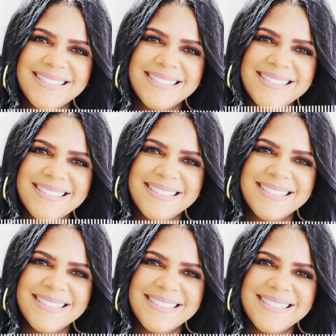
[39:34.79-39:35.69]
here
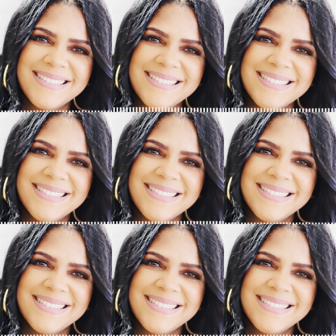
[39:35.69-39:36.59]

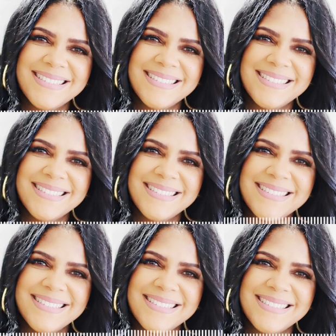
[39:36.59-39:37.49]
provided. Great.